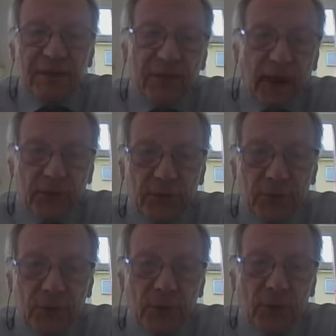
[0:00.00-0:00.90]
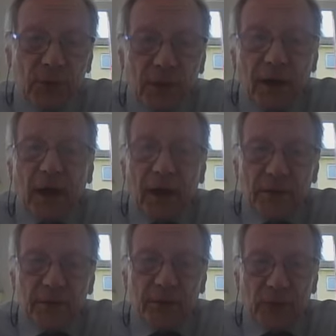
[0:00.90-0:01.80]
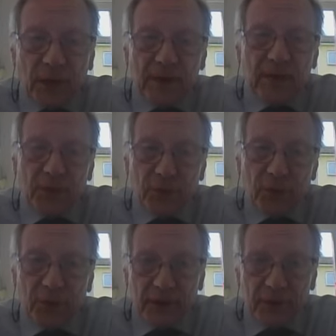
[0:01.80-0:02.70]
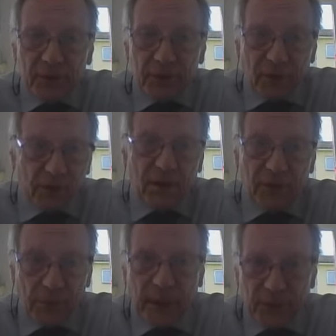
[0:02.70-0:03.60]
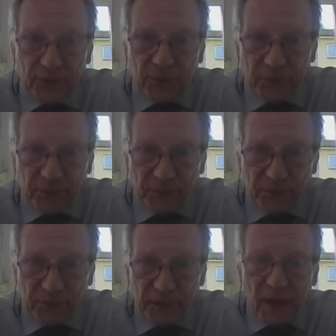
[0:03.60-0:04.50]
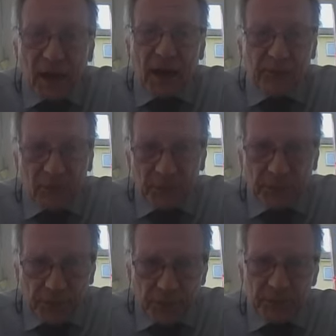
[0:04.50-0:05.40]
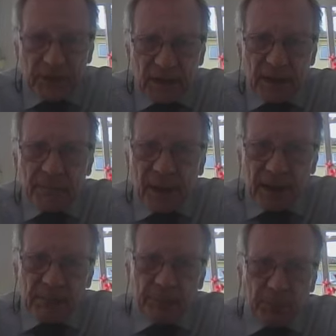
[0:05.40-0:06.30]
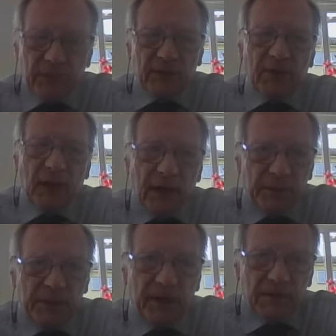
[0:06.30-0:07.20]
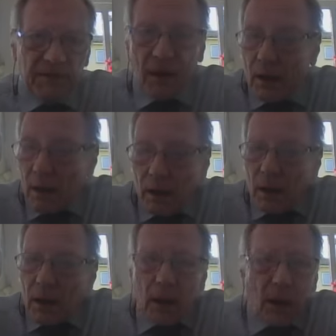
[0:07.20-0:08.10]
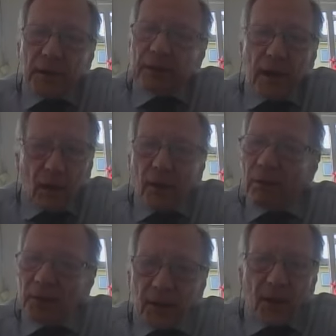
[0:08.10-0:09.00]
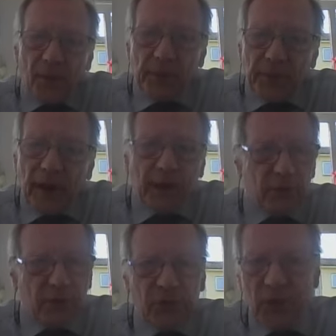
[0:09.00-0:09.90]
it down to under 22 minutes, which is a major achievement. And I've just put the really main points there because I could go on and on. I could show